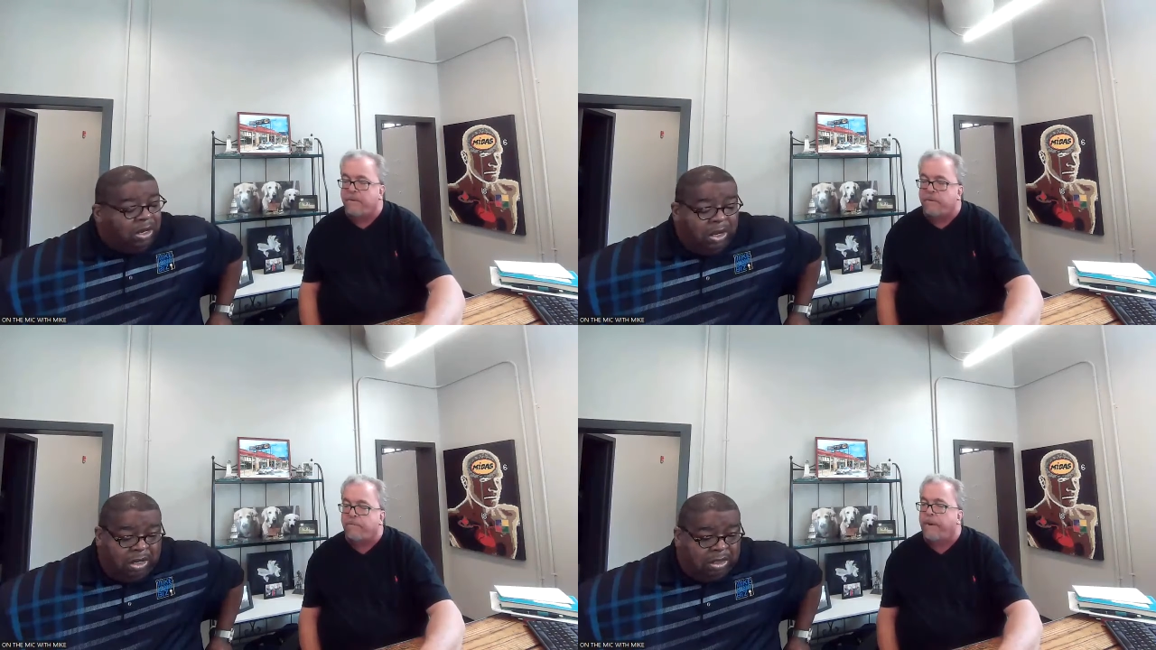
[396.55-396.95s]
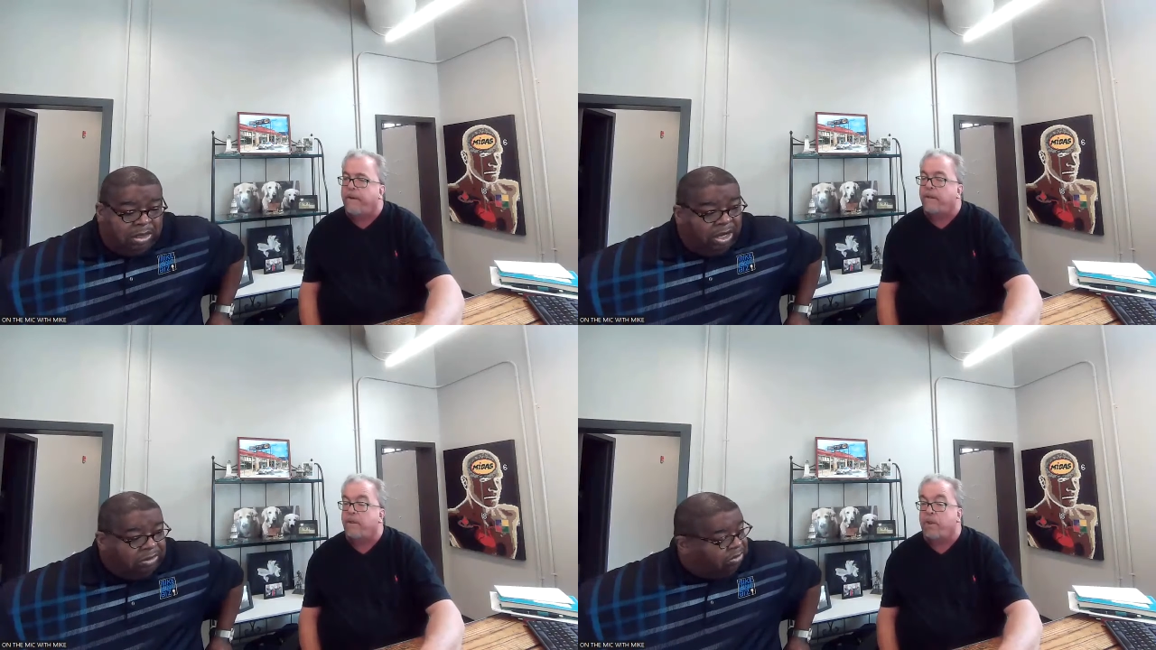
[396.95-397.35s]
Speaker 1: I've known
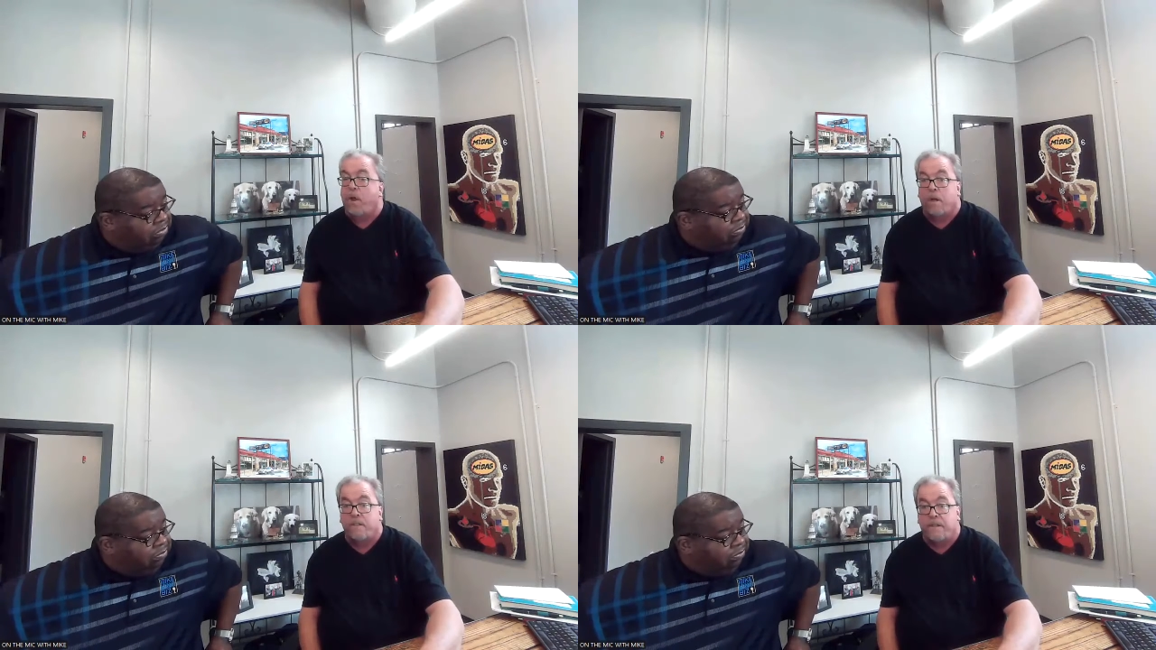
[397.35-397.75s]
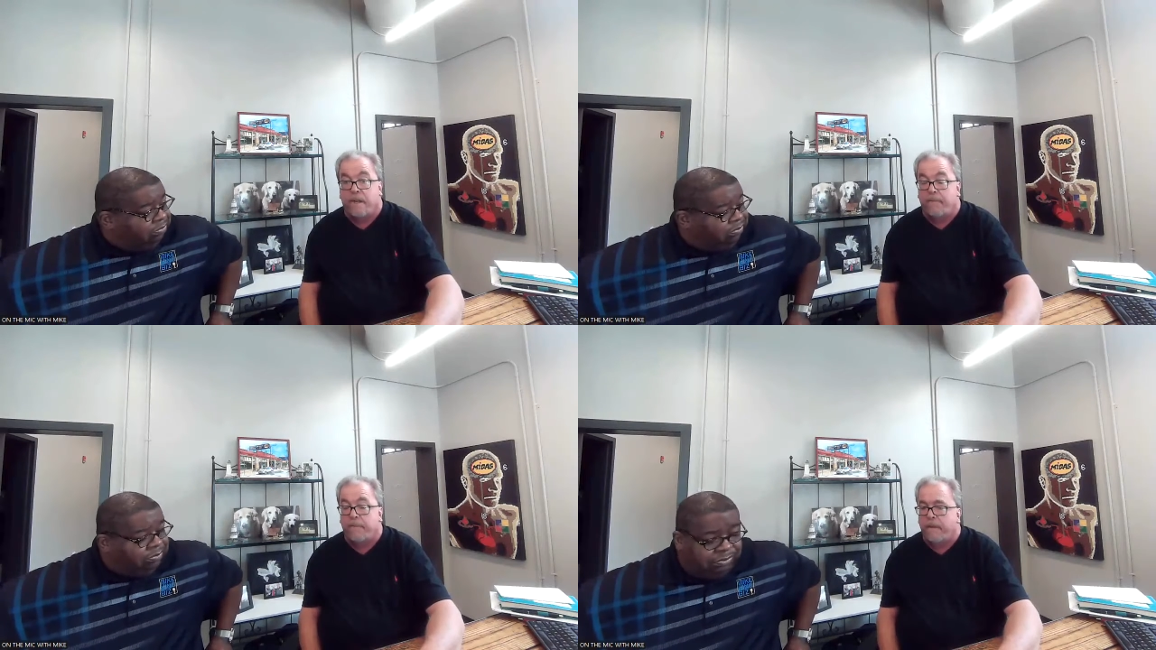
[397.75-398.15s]
Barry a long
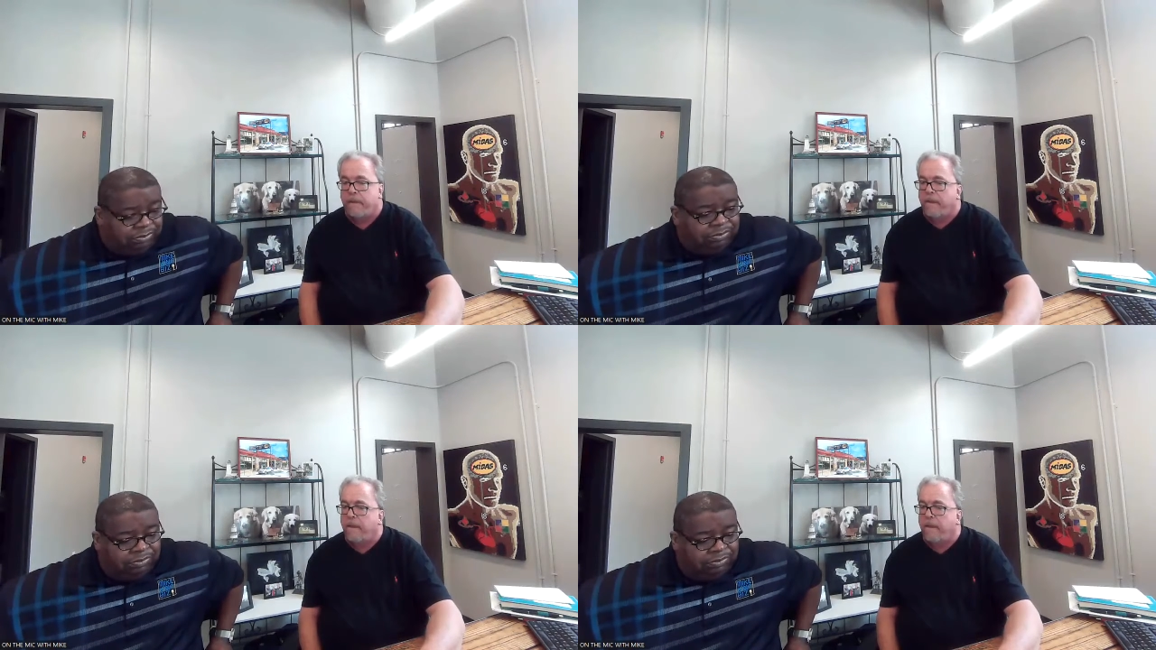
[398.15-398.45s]
time.